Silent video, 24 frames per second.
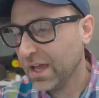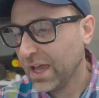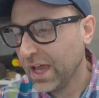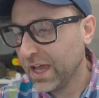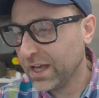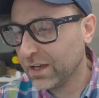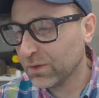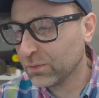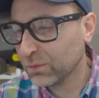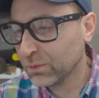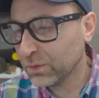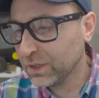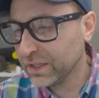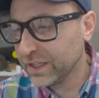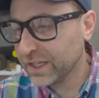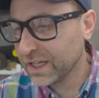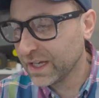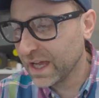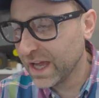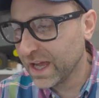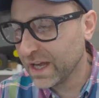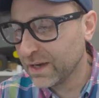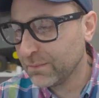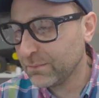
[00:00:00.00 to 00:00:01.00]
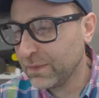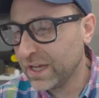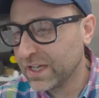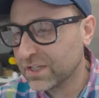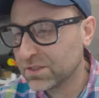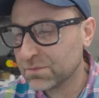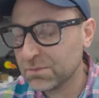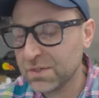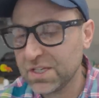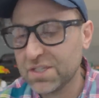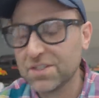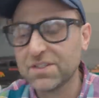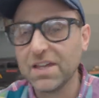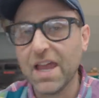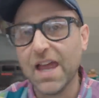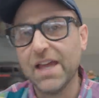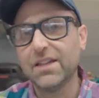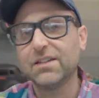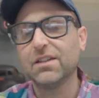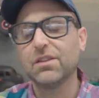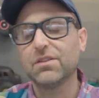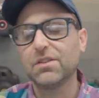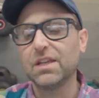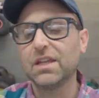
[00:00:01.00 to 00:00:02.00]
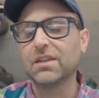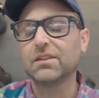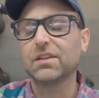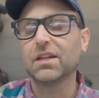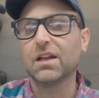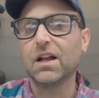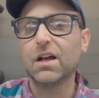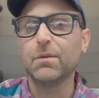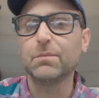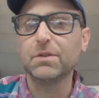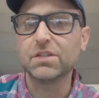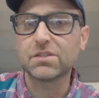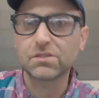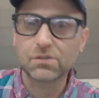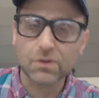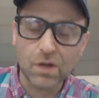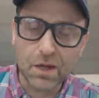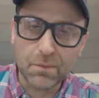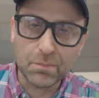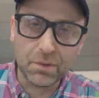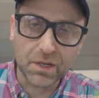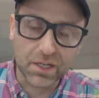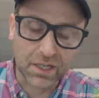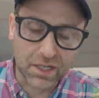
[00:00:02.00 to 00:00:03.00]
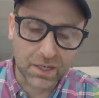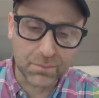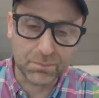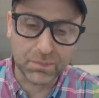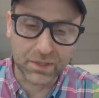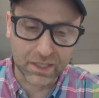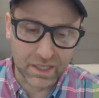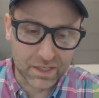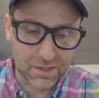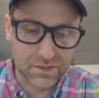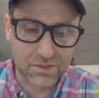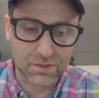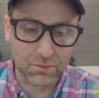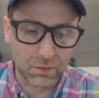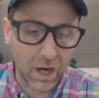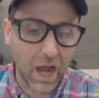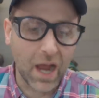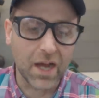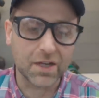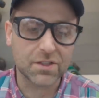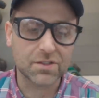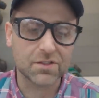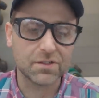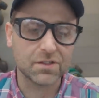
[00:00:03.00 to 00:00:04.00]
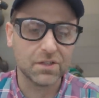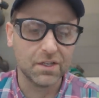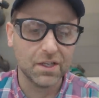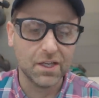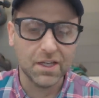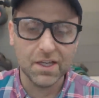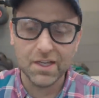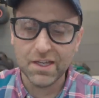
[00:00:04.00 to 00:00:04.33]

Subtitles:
And it really kind of makes me sad to think that I'll be scraping it up against the rocks.